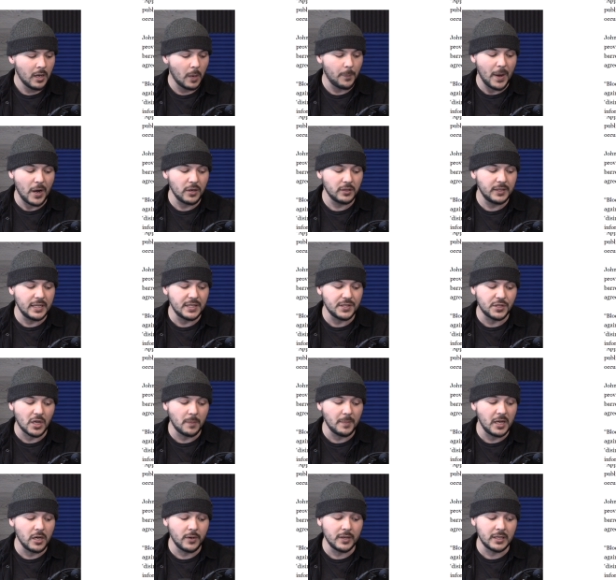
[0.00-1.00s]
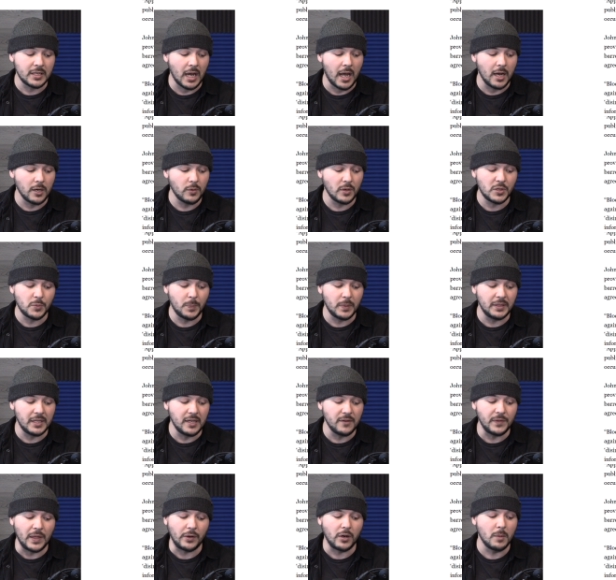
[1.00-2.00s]
Apparently, some here in Congress
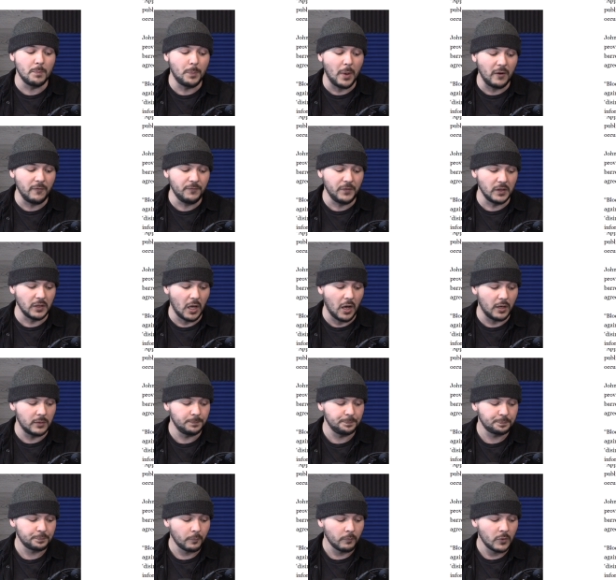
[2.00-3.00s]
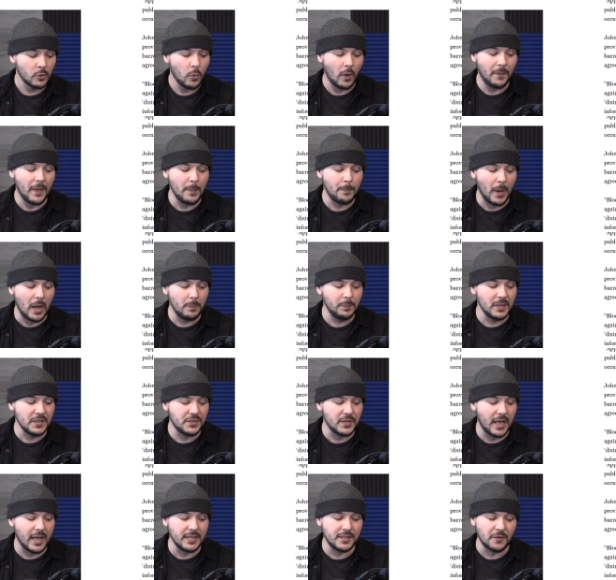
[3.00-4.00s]
believe they're above the law when they
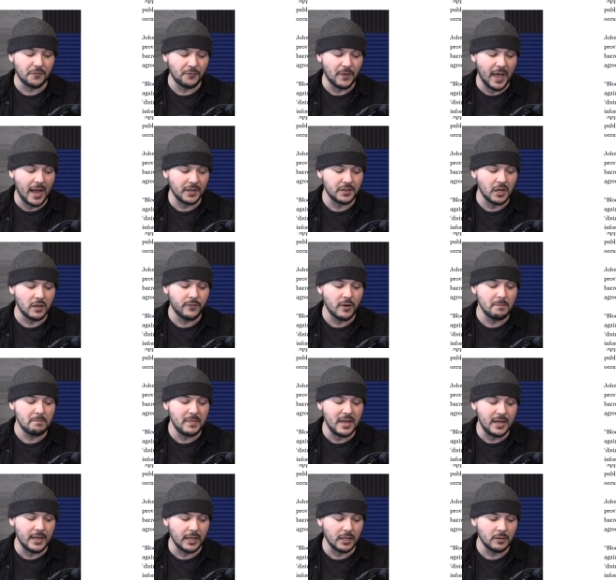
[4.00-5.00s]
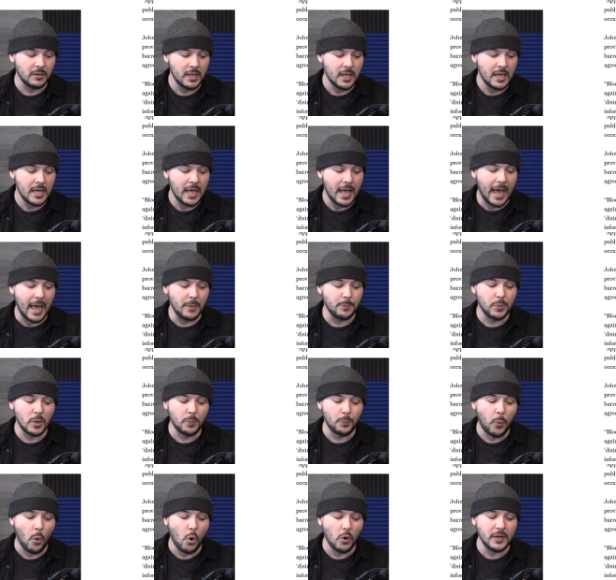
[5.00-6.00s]
publicize the fact of a meeting and
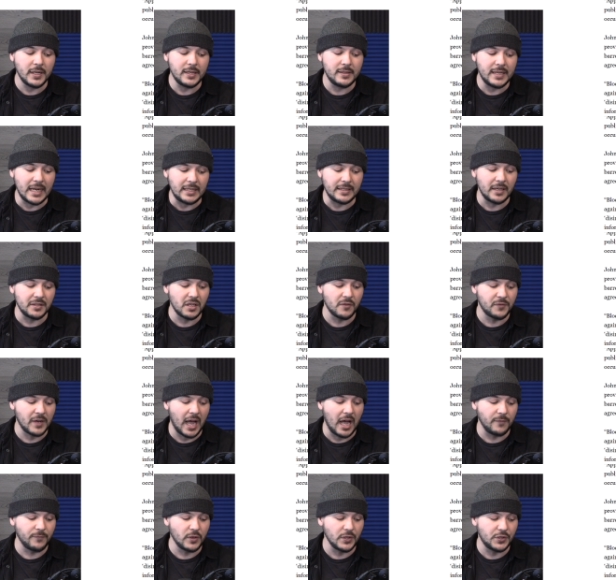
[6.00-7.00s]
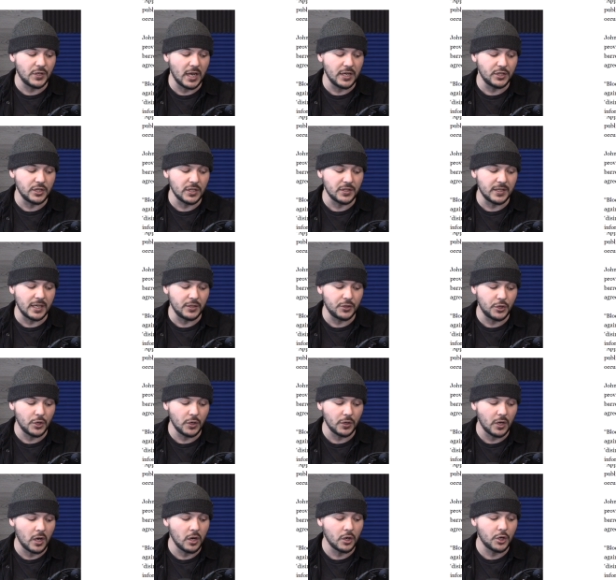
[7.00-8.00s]
purported details of conversations that
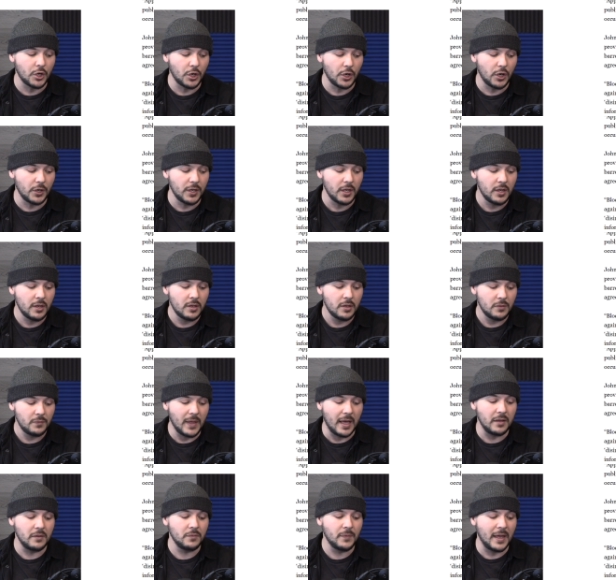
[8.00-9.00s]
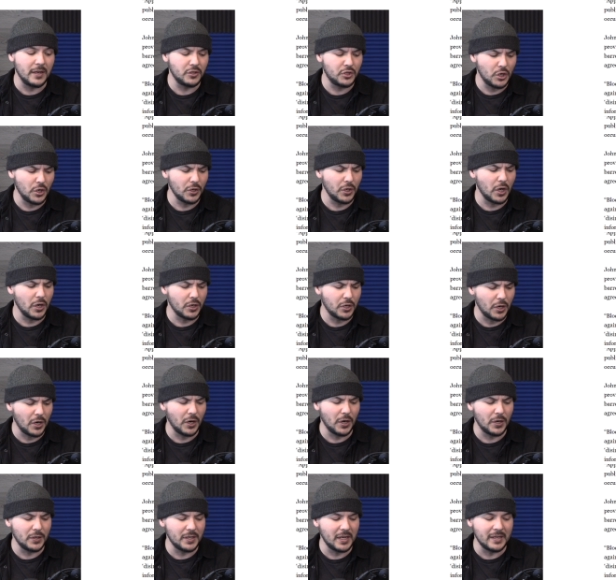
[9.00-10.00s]
took occurred that, that took
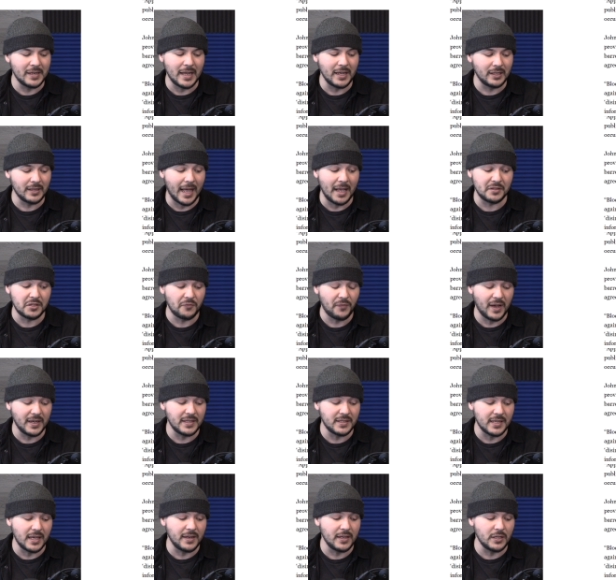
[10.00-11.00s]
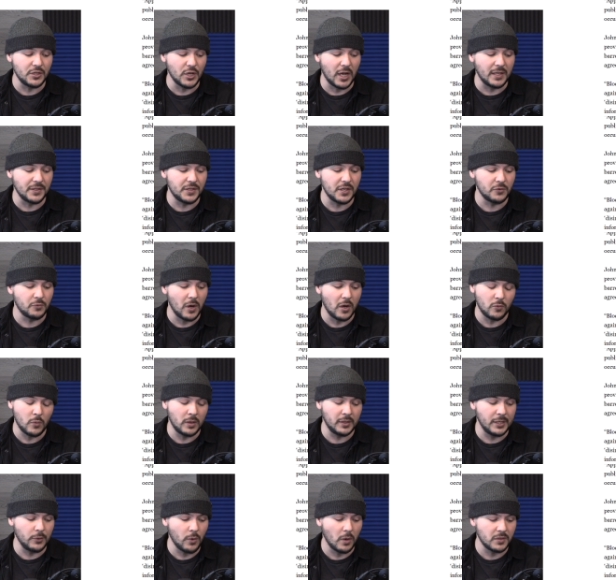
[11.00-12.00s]
occurred in a classified setting, Johnson wrote.
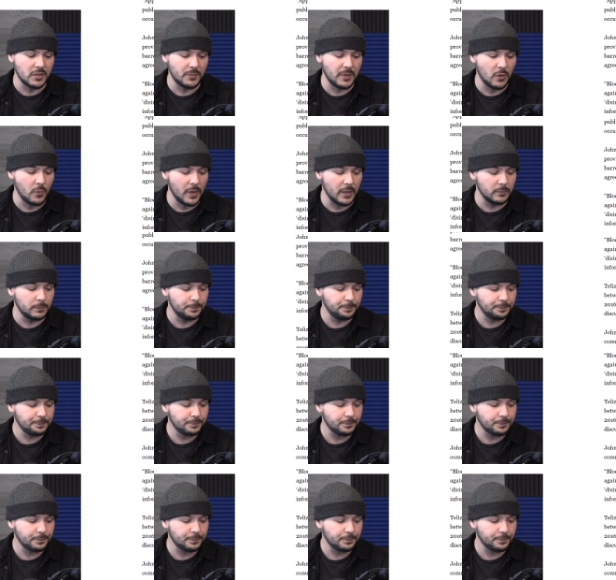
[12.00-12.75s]
Well, he wrote something weird.